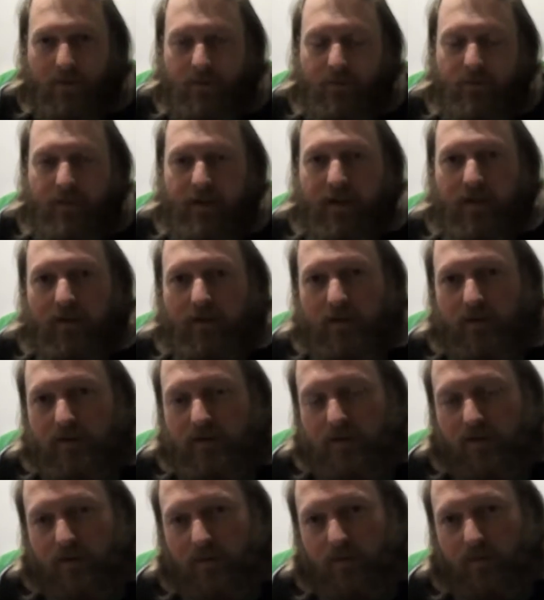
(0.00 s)
Welcome back
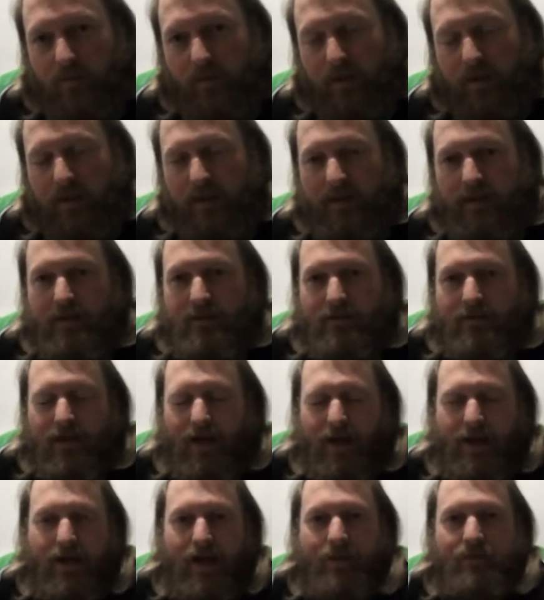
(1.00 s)
YouTube to Beer Year
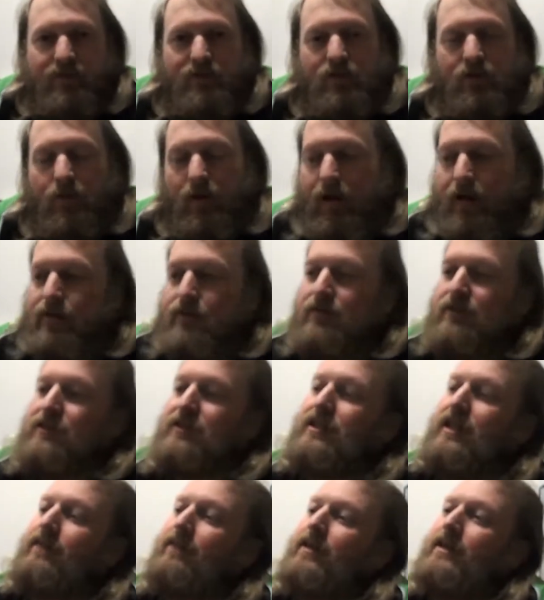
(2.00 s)
Day number
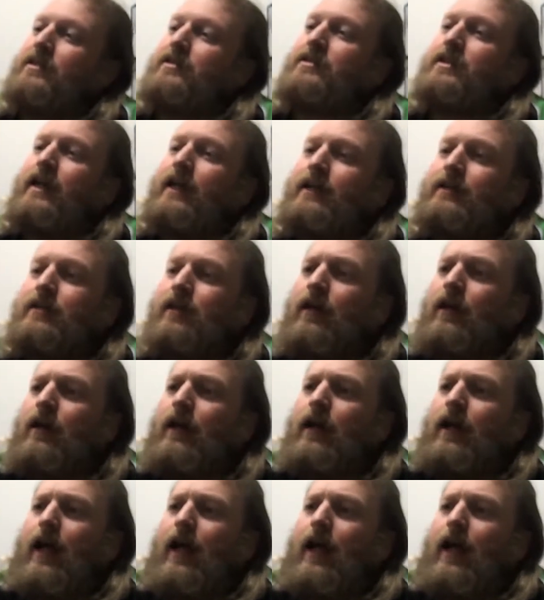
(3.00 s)
276,